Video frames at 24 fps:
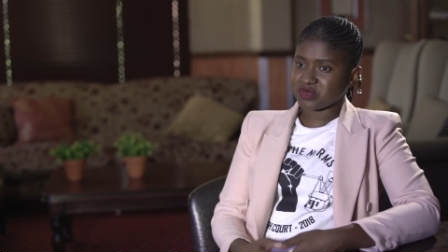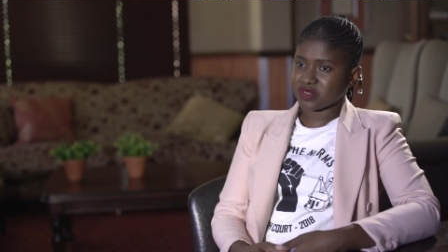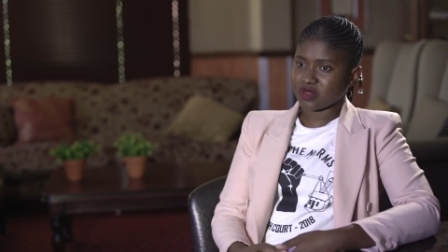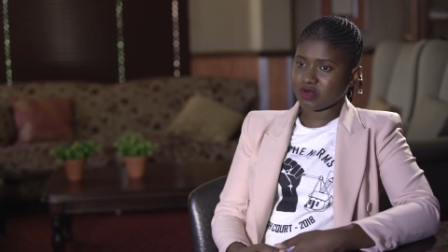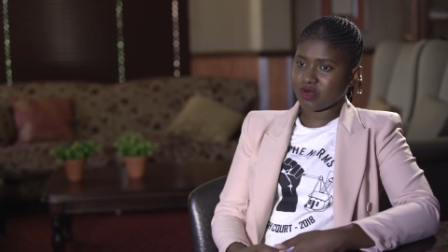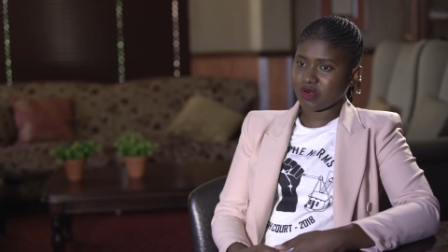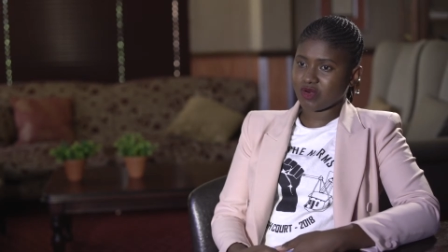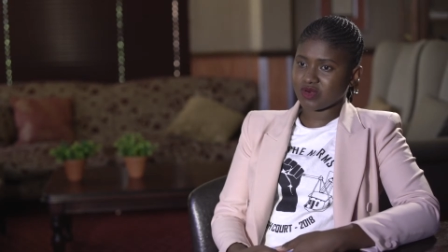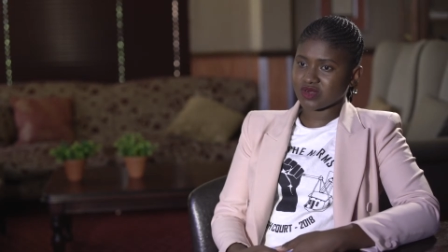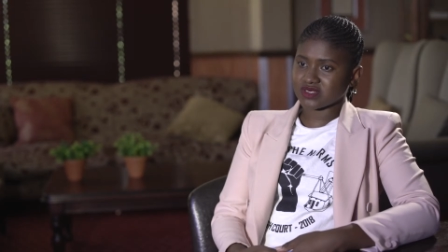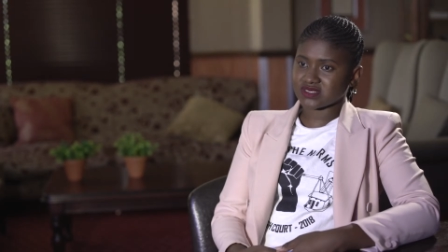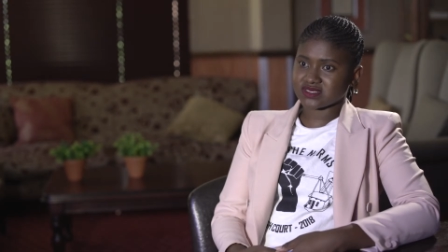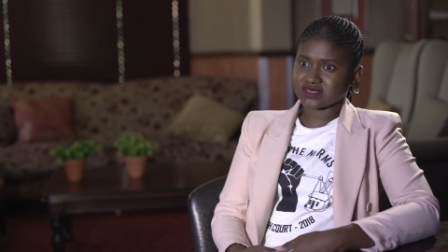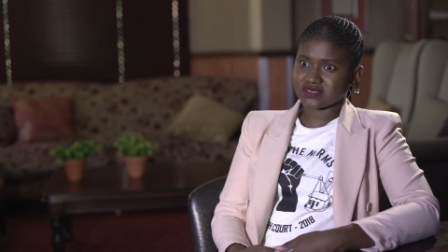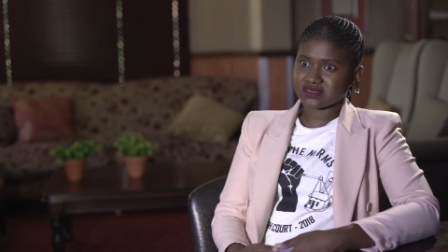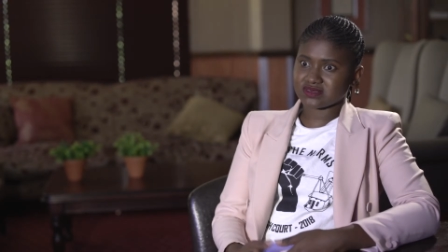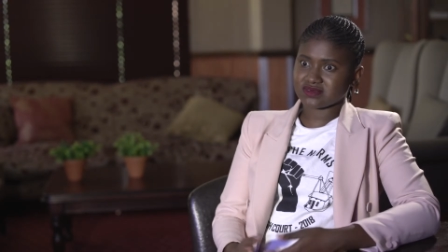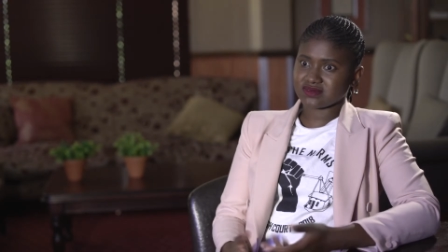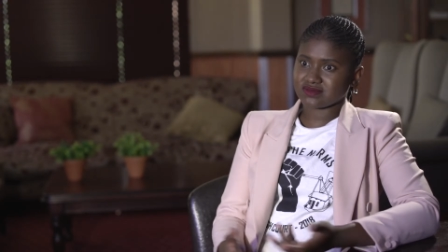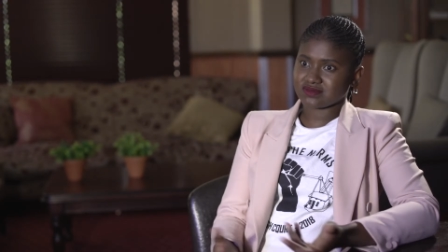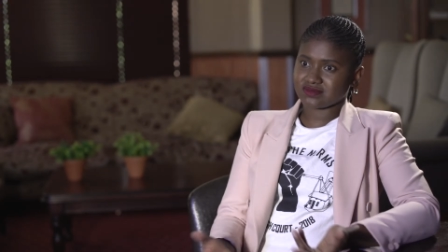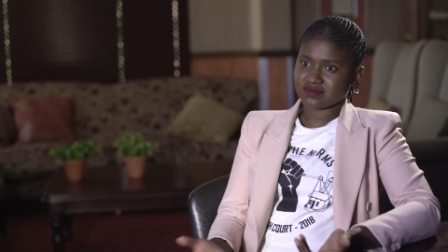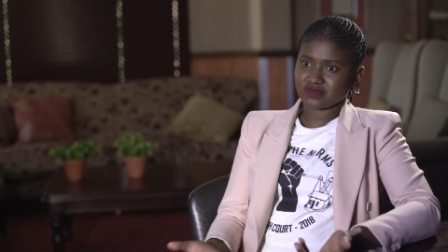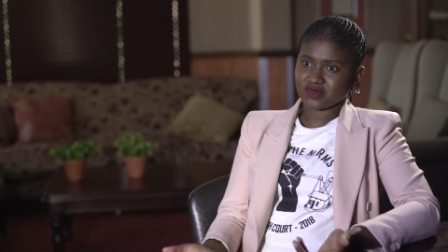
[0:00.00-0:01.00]

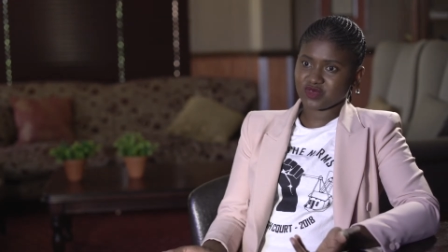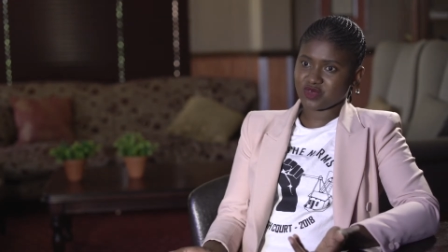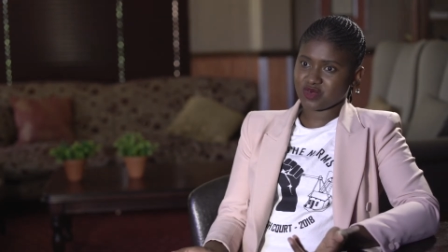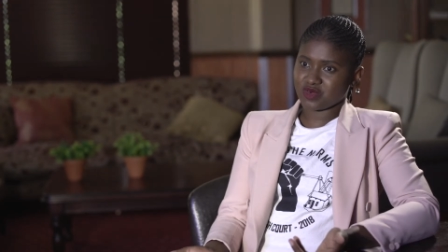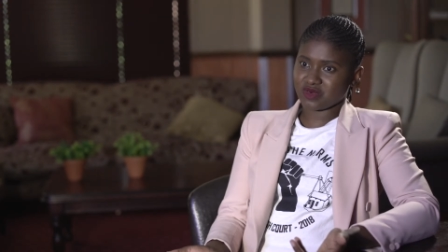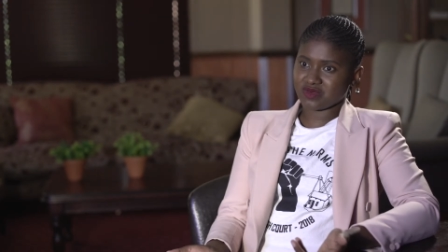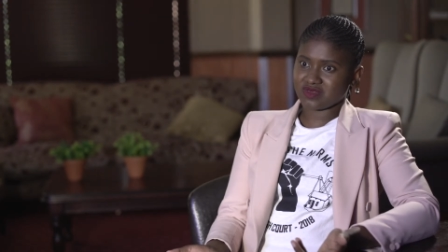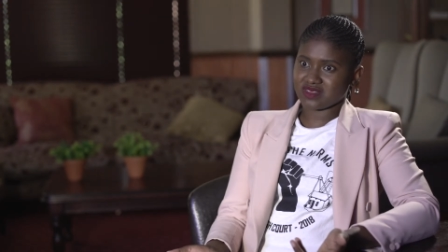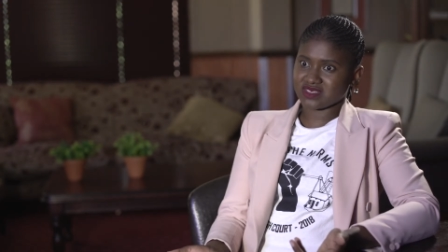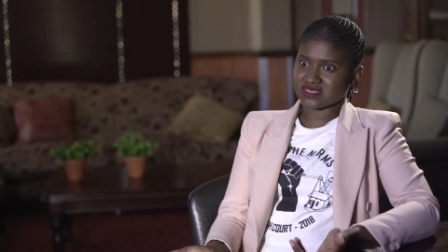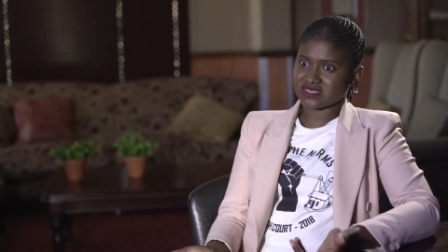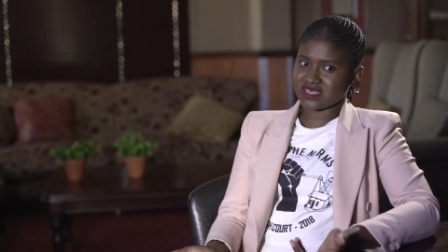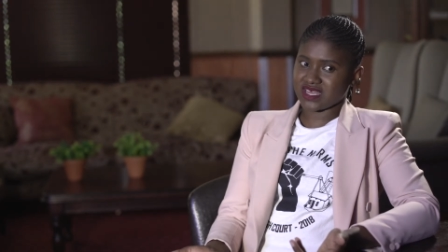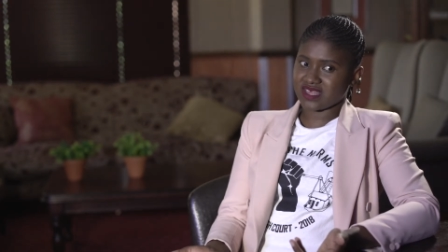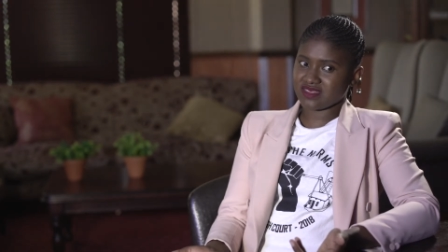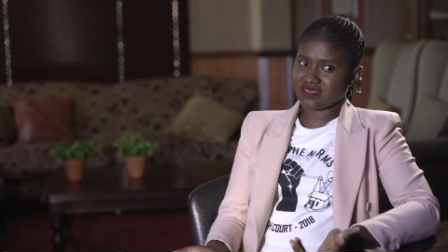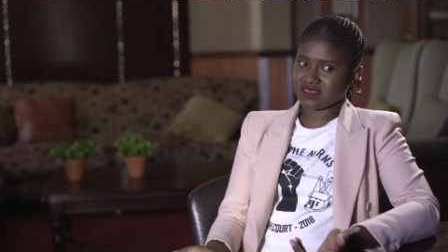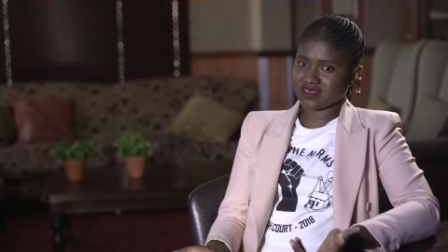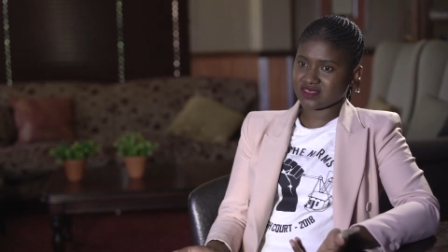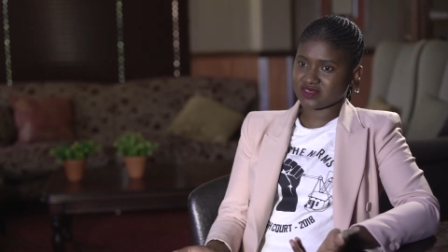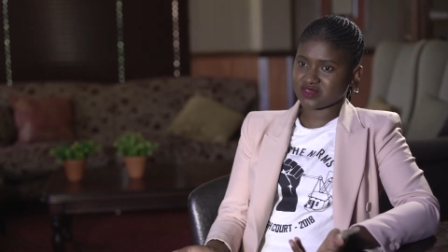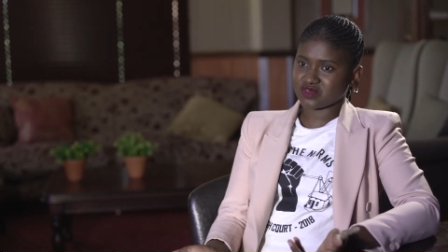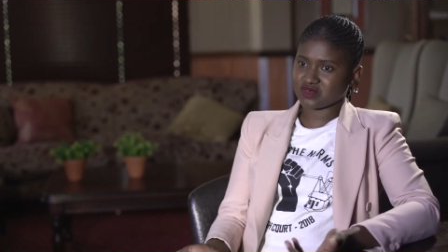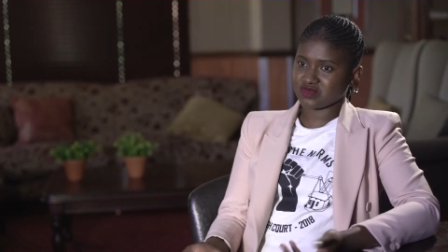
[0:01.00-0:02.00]
because, there's
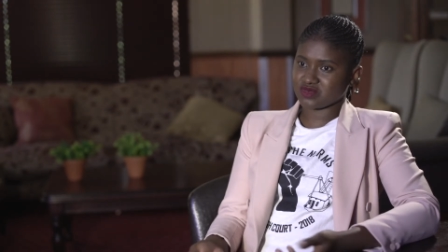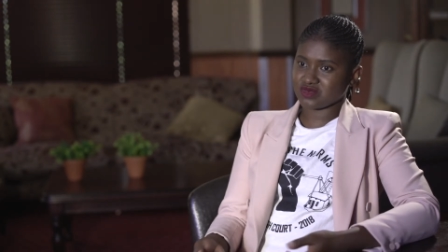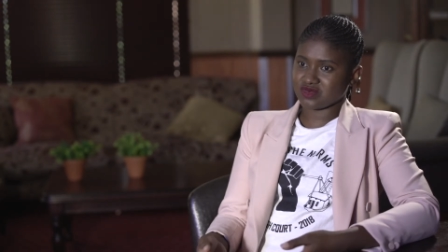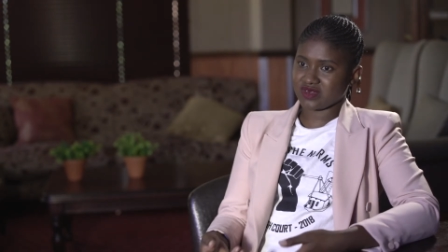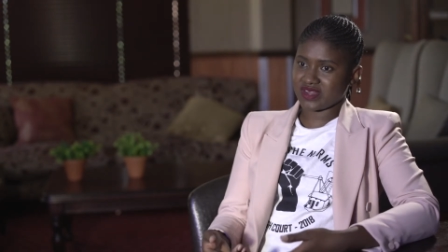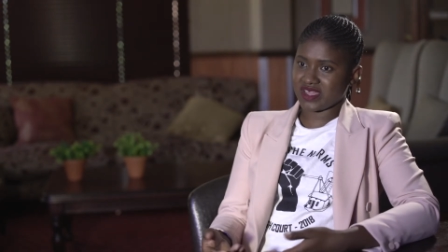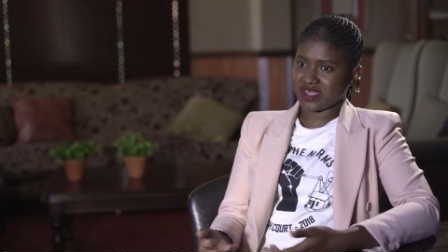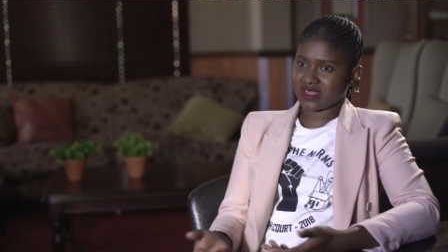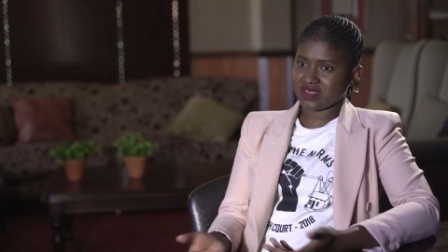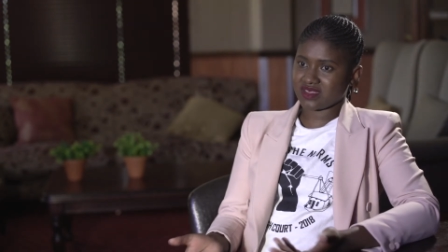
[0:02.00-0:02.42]
nothing to